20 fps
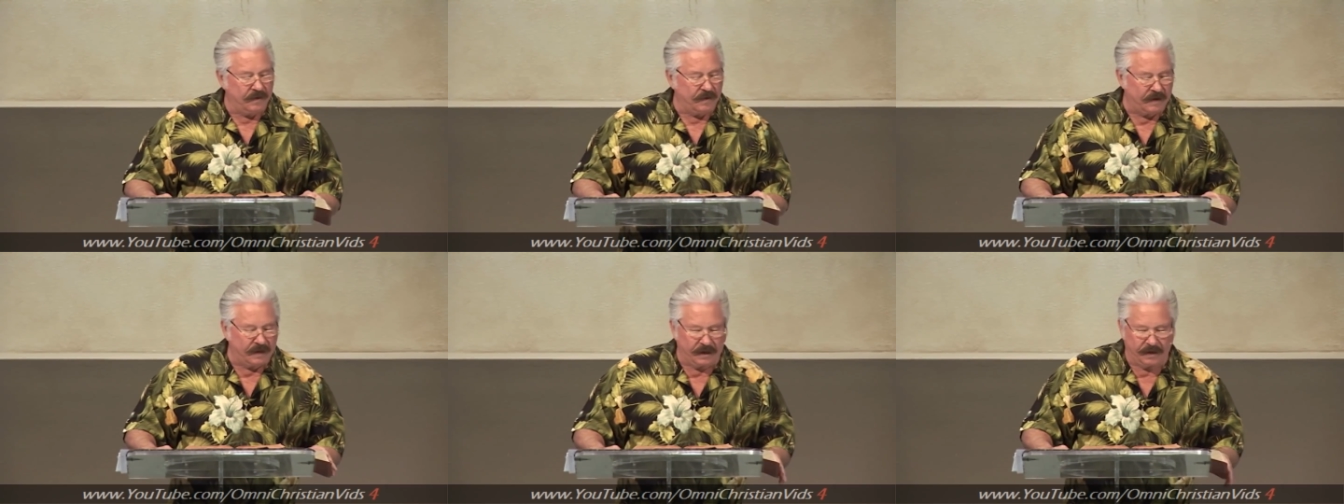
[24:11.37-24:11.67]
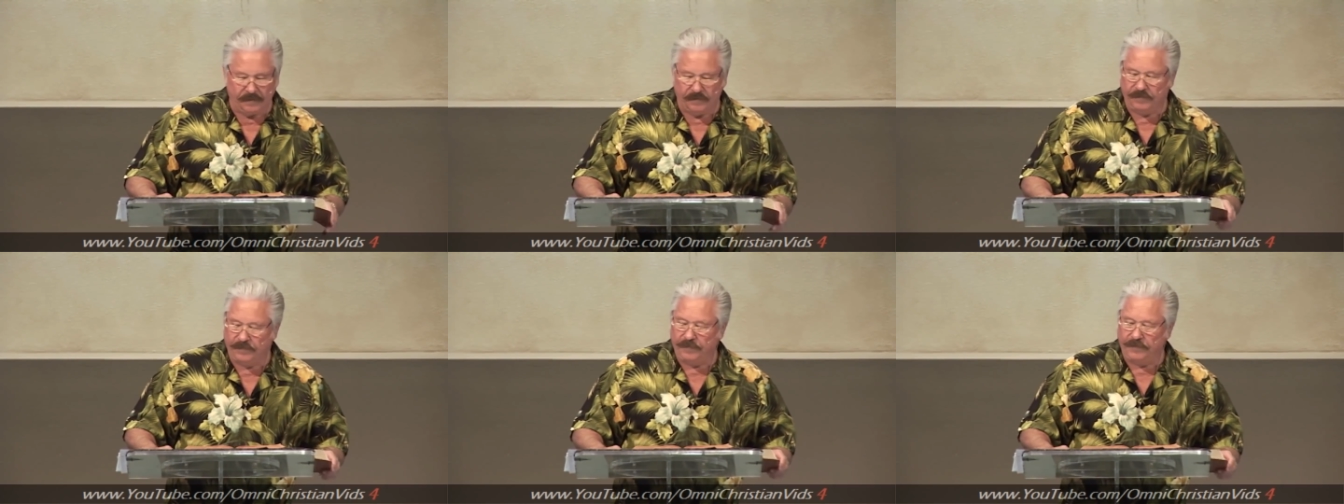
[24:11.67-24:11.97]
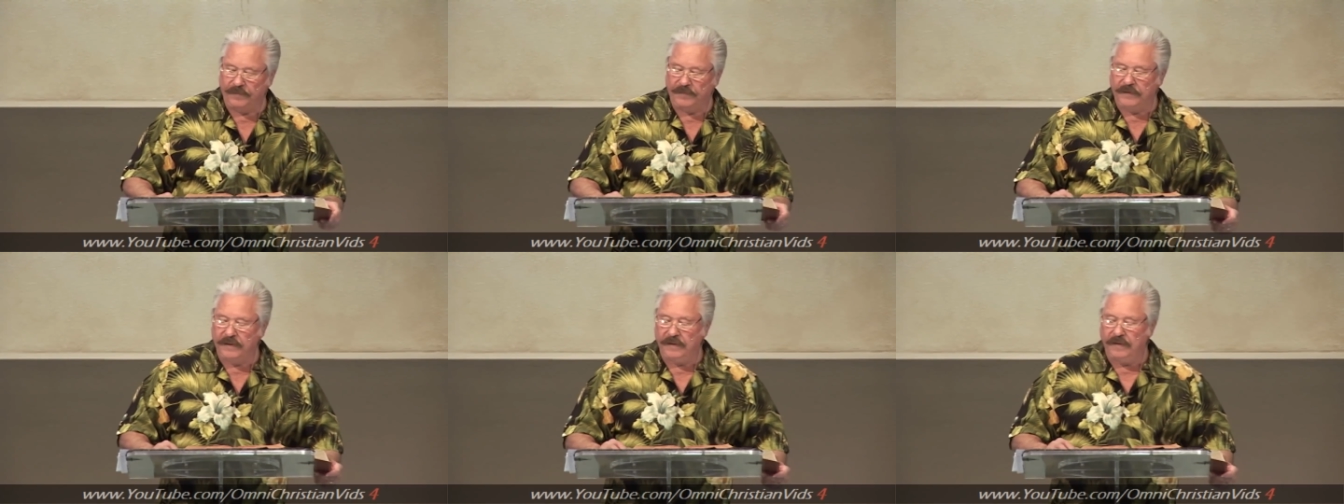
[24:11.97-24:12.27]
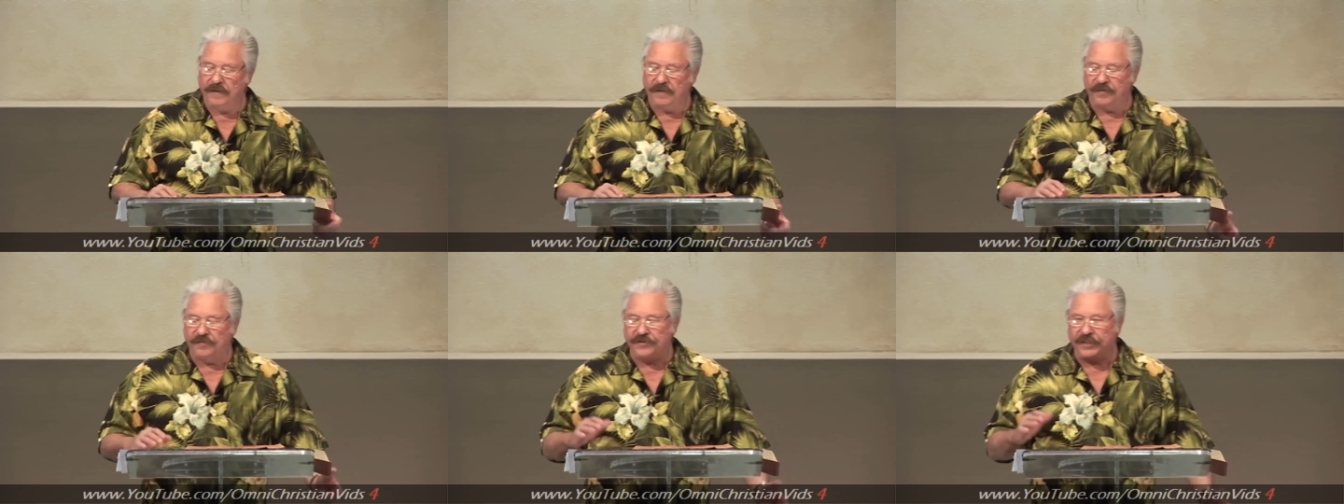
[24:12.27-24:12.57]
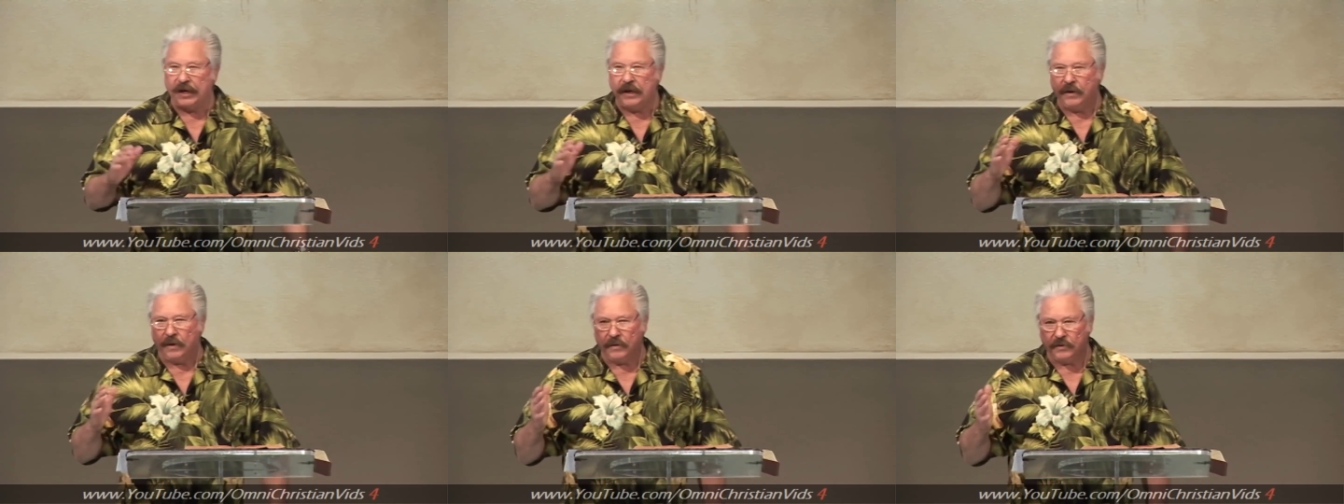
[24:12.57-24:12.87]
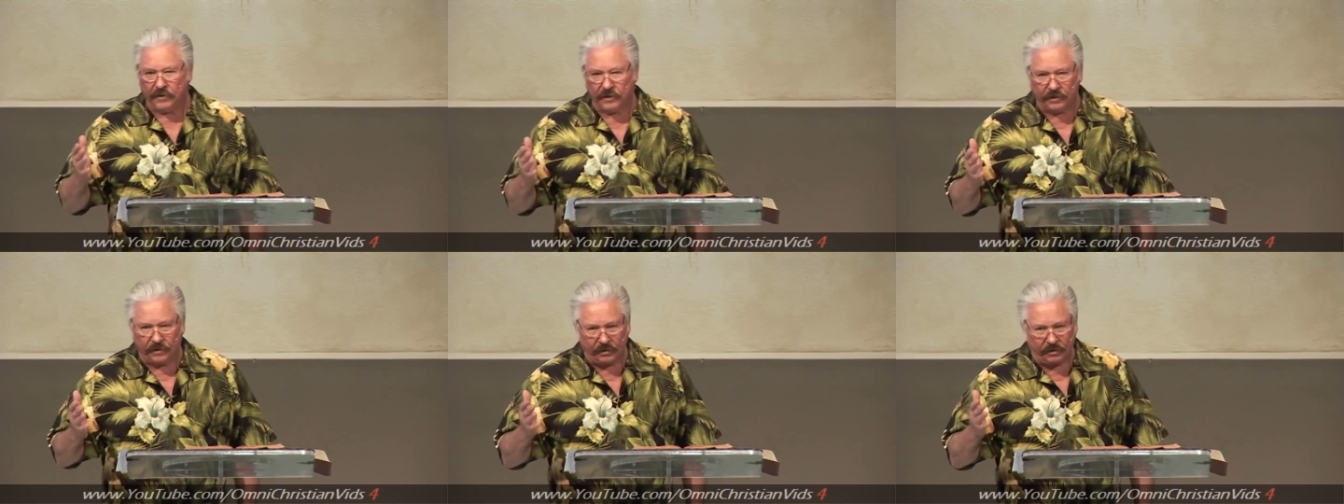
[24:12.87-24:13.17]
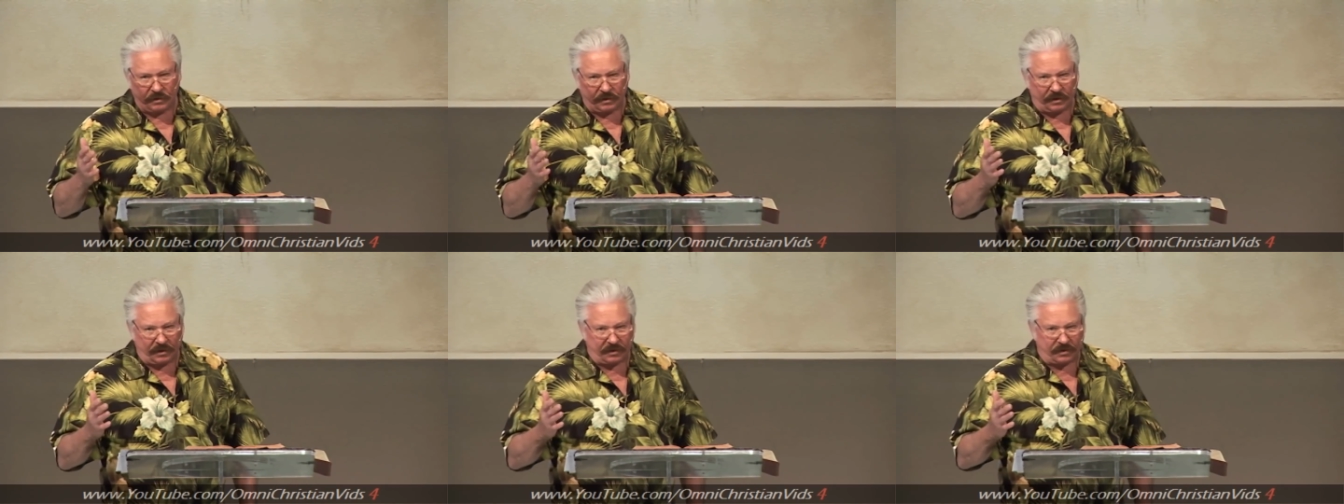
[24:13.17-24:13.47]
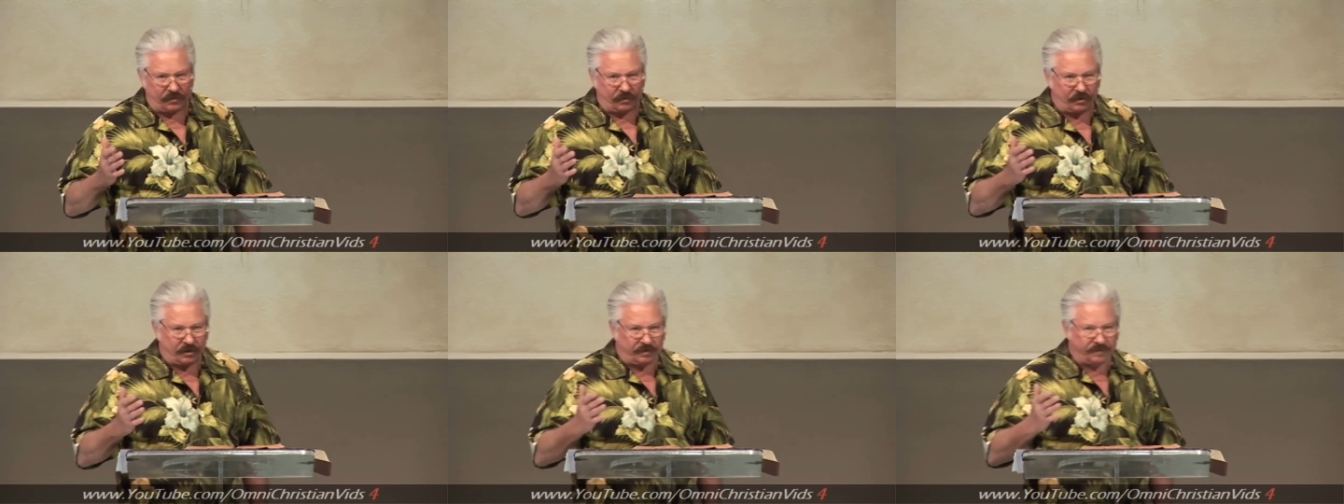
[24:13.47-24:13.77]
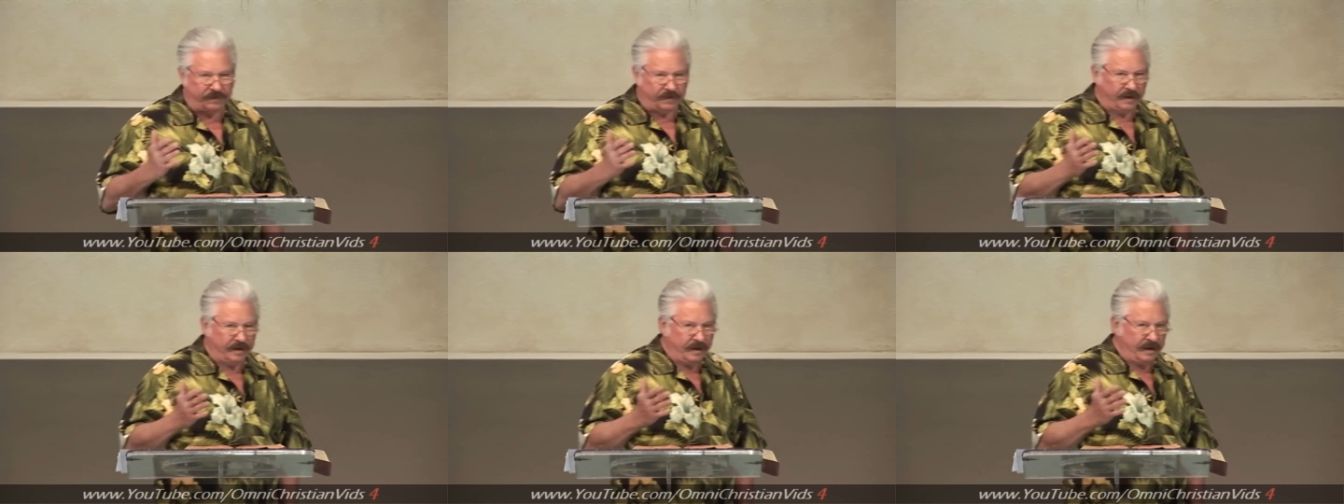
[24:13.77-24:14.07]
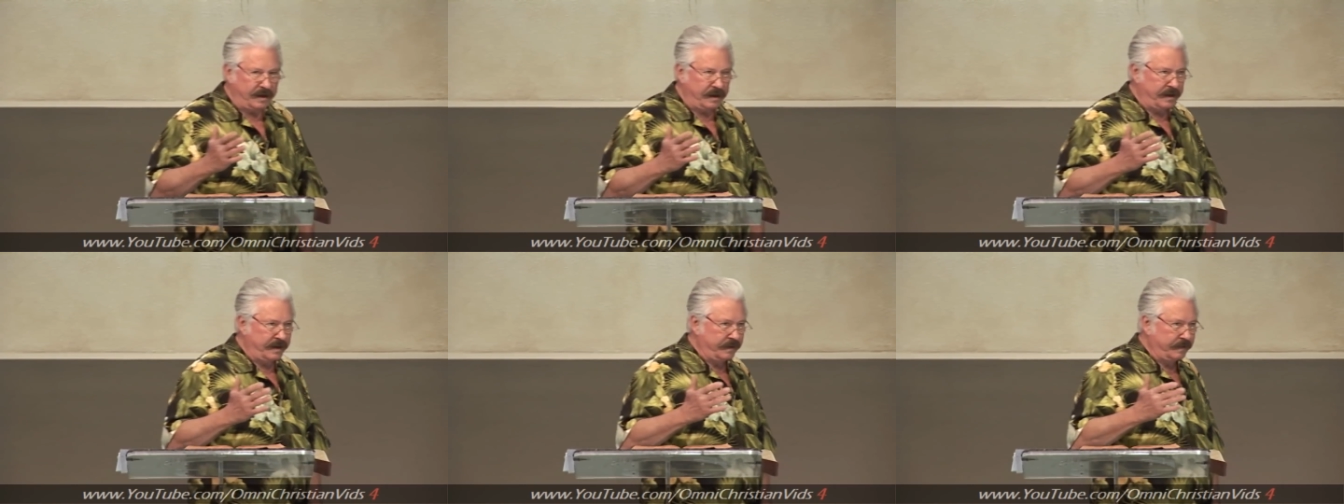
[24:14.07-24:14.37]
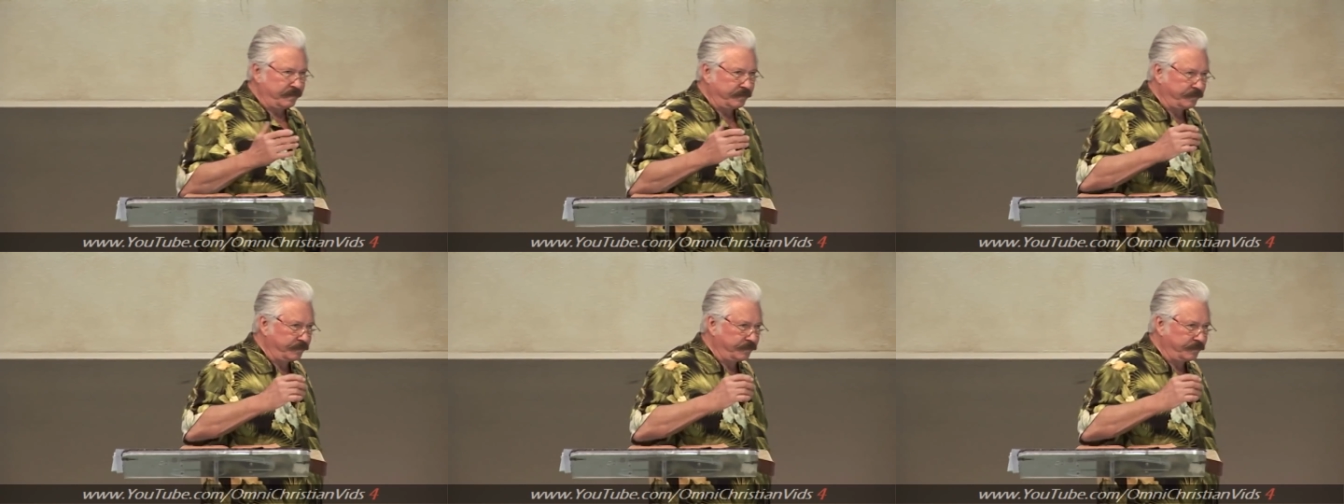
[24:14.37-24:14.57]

All right. Theos is the word for God.